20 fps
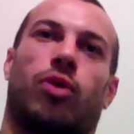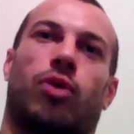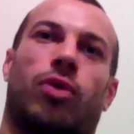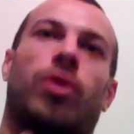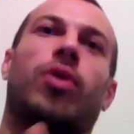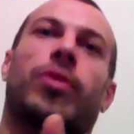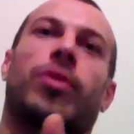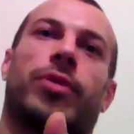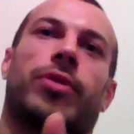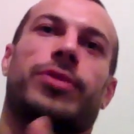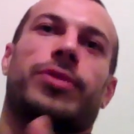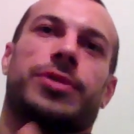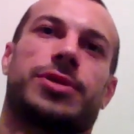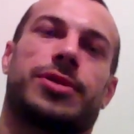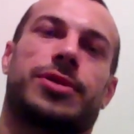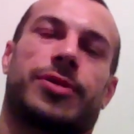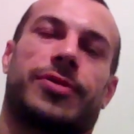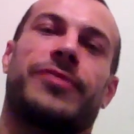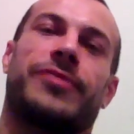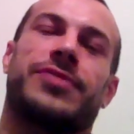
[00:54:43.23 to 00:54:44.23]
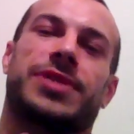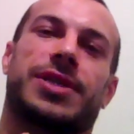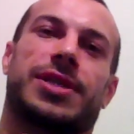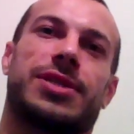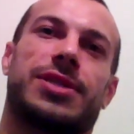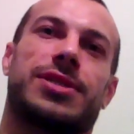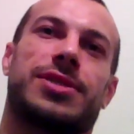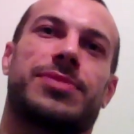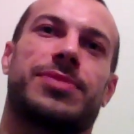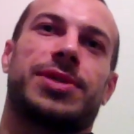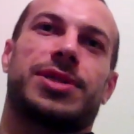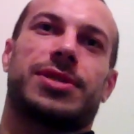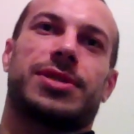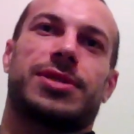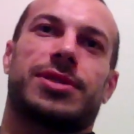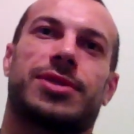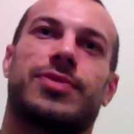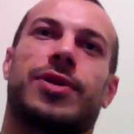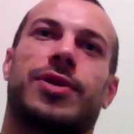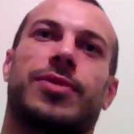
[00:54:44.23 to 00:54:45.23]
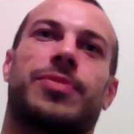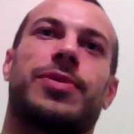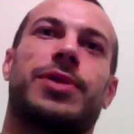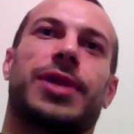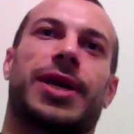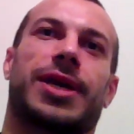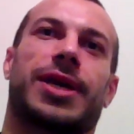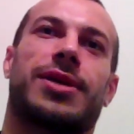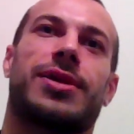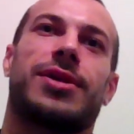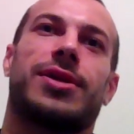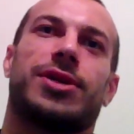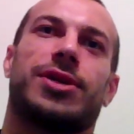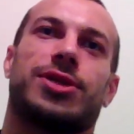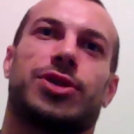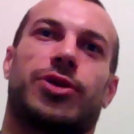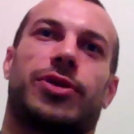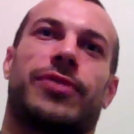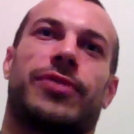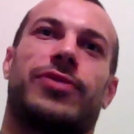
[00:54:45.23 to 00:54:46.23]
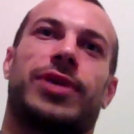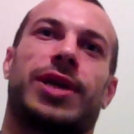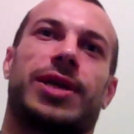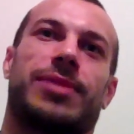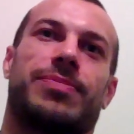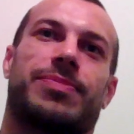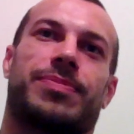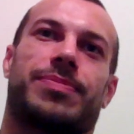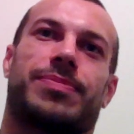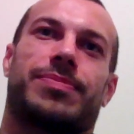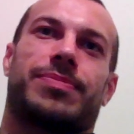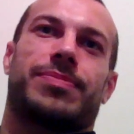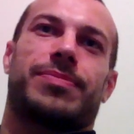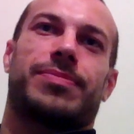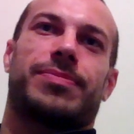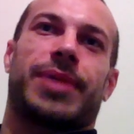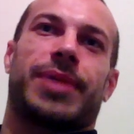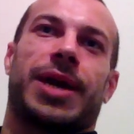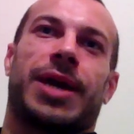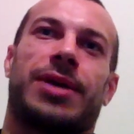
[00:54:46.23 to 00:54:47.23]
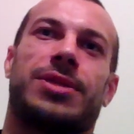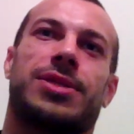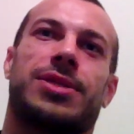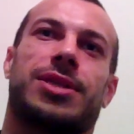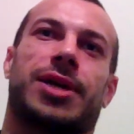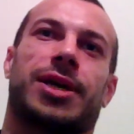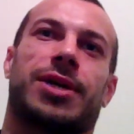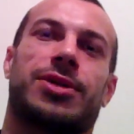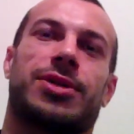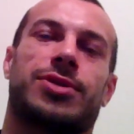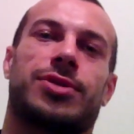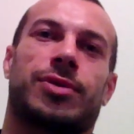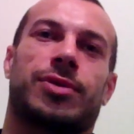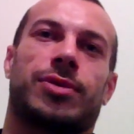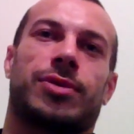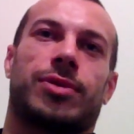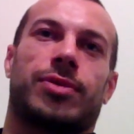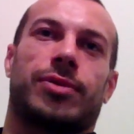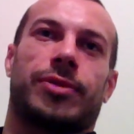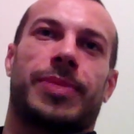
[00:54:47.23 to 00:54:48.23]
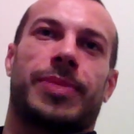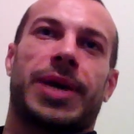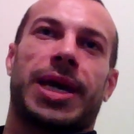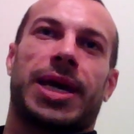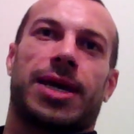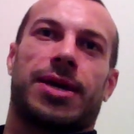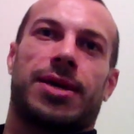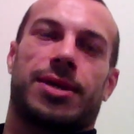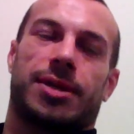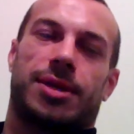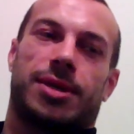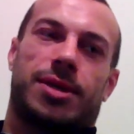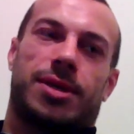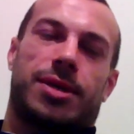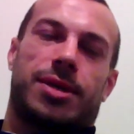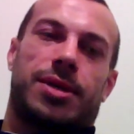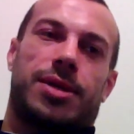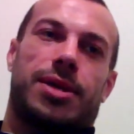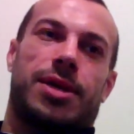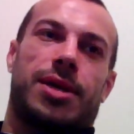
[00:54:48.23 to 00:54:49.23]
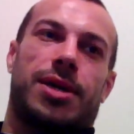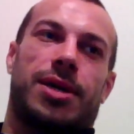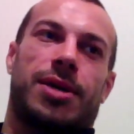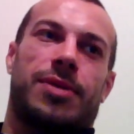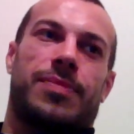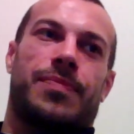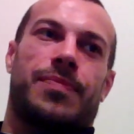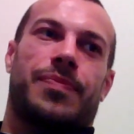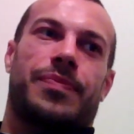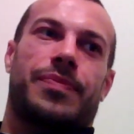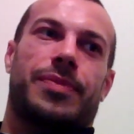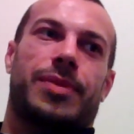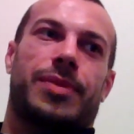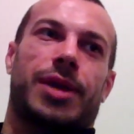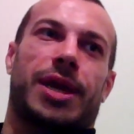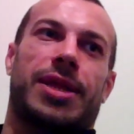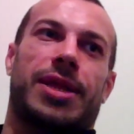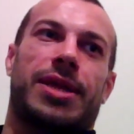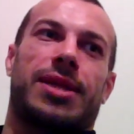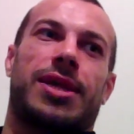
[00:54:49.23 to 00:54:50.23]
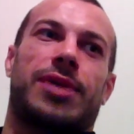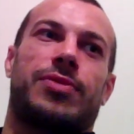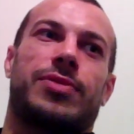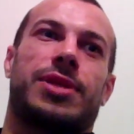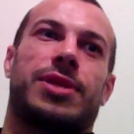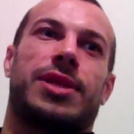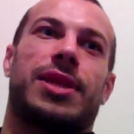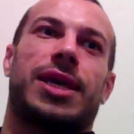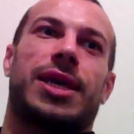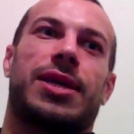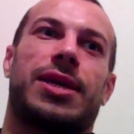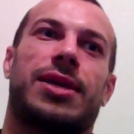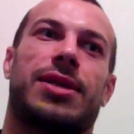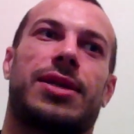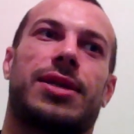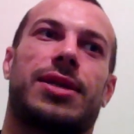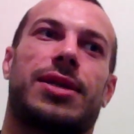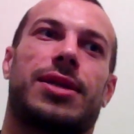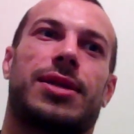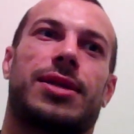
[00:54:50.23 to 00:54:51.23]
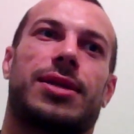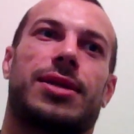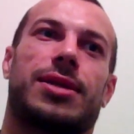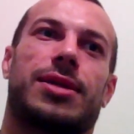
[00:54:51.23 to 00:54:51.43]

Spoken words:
or obviously there's submissions as well. But like, so if you get mount, side control, or the back, I think that would then